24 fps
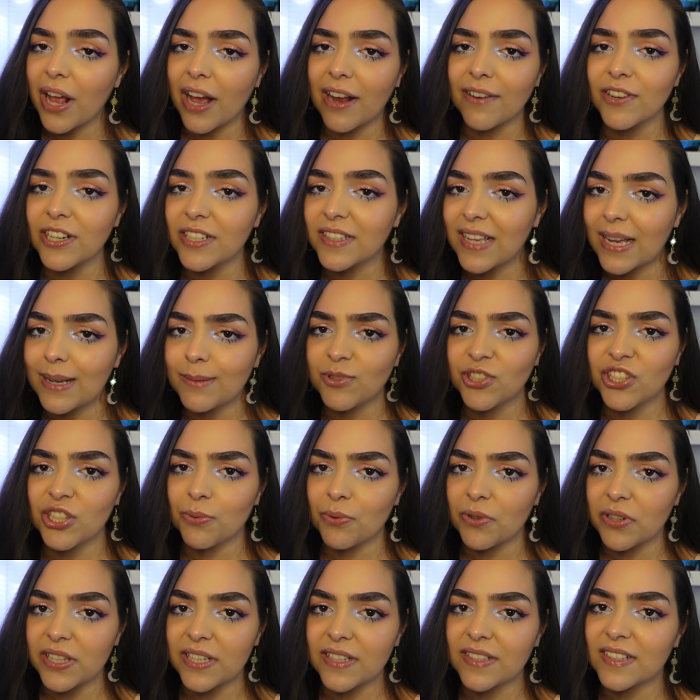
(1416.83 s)
Every time she
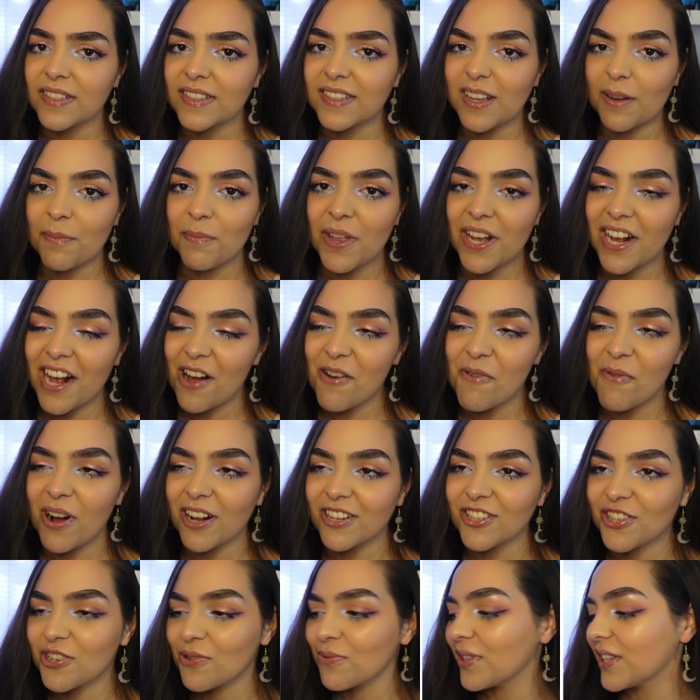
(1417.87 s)
releases something, I
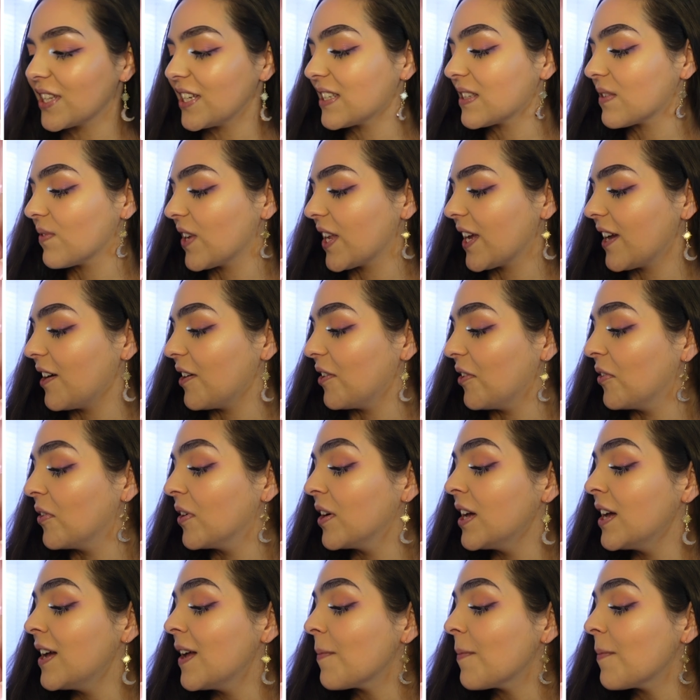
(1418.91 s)
watch her release video.